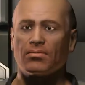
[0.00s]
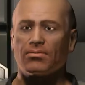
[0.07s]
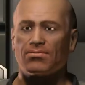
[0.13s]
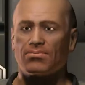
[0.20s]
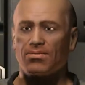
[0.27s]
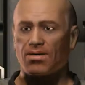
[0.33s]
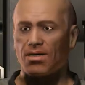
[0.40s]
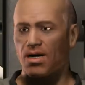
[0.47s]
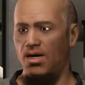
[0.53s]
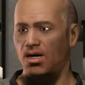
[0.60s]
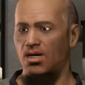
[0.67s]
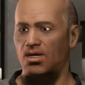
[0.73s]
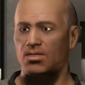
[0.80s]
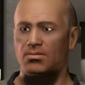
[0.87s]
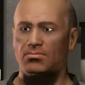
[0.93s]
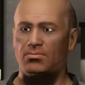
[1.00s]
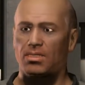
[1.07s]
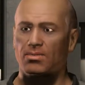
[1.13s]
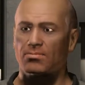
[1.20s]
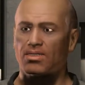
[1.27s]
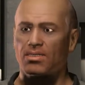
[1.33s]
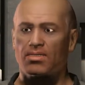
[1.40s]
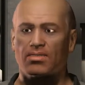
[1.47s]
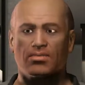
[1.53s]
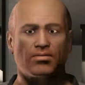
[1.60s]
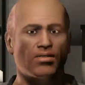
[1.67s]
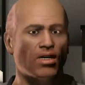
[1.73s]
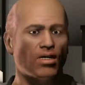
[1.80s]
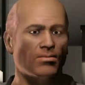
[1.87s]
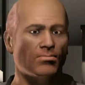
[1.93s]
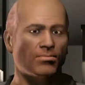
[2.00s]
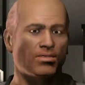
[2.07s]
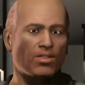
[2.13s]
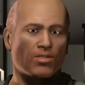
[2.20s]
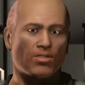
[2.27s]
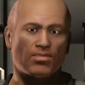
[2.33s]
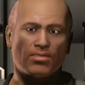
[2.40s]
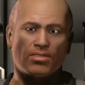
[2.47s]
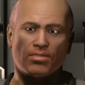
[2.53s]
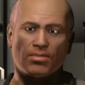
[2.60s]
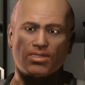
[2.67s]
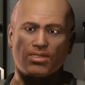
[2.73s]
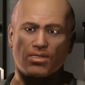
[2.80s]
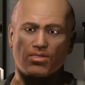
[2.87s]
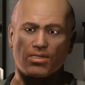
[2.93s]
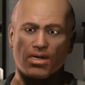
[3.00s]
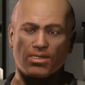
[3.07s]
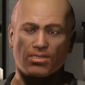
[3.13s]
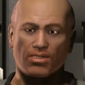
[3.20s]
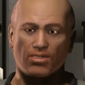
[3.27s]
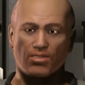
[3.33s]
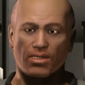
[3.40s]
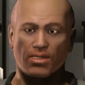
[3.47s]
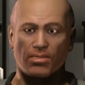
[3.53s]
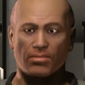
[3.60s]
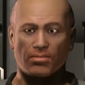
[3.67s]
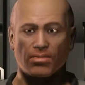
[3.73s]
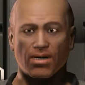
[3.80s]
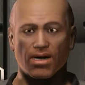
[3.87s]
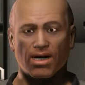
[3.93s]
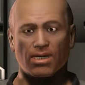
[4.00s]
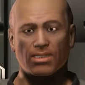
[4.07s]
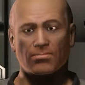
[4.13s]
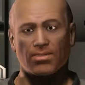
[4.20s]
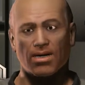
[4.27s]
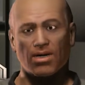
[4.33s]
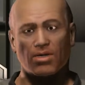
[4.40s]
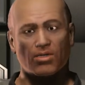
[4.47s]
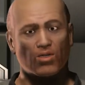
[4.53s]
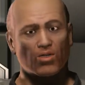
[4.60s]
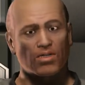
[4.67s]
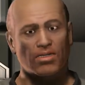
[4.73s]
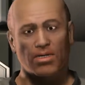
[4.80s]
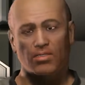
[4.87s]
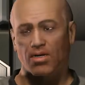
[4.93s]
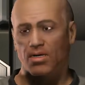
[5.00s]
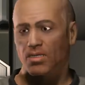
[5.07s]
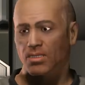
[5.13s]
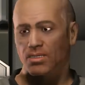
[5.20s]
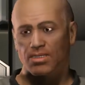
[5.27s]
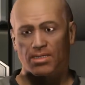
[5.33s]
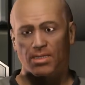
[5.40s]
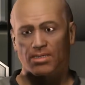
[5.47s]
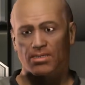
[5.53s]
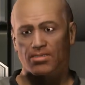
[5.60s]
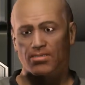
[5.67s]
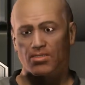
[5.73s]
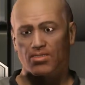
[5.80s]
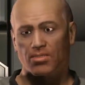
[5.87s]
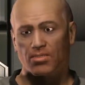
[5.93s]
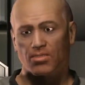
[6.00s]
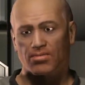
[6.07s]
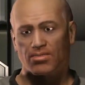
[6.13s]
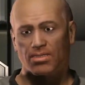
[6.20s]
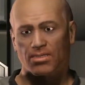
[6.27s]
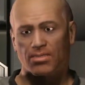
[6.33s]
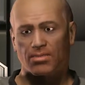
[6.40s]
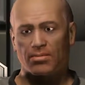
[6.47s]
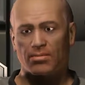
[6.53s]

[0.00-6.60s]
HVAC, plumbing, non-mission critical electrical... I make sure they're all clean and running.